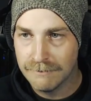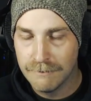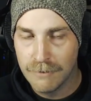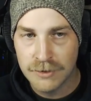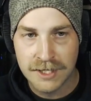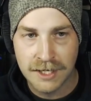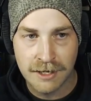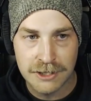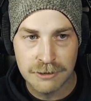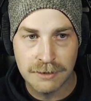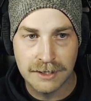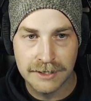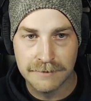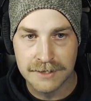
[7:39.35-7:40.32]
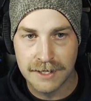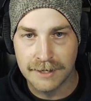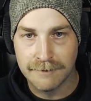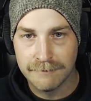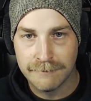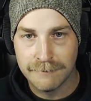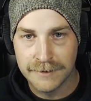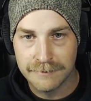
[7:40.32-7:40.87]
Most of the country lives at like
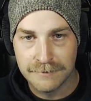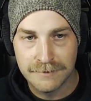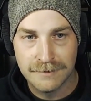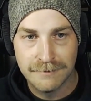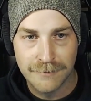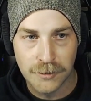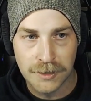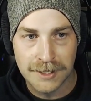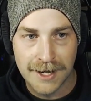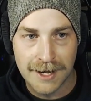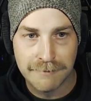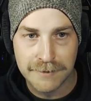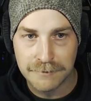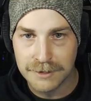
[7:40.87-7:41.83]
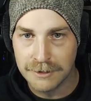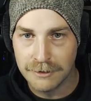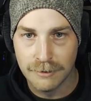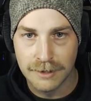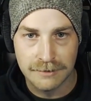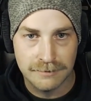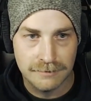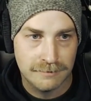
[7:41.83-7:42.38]
forty-nine, fifty
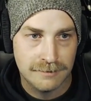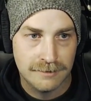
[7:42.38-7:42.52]
degrees.